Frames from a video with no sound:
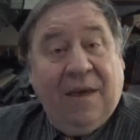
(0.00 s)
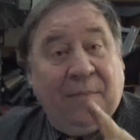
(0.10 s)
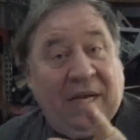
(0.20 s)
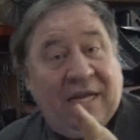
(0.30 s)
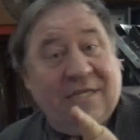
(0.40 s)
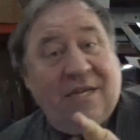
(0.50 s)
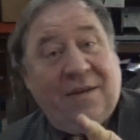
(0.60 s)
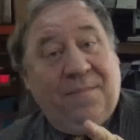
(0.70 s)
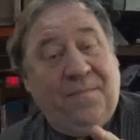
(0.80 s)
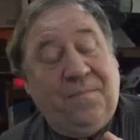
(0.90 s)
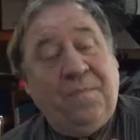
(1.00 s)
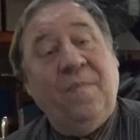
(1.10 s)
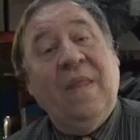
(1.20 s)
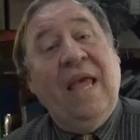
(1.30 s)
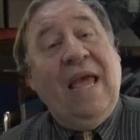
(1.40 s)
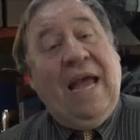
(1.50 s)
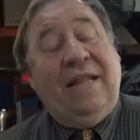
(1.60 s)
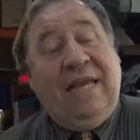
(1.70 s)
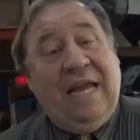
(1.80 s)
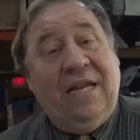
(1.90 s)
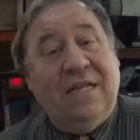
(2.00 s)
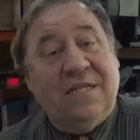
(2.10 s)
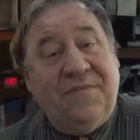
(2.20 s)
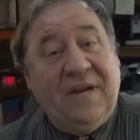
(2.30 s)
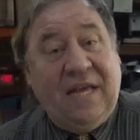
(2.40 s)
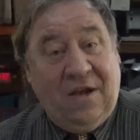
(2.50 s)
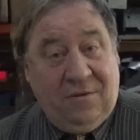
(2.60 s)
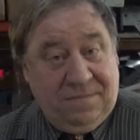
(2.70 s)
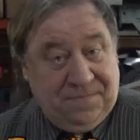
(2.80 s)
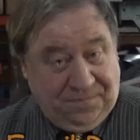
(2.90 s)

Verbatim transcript: But listen, at the end of this video,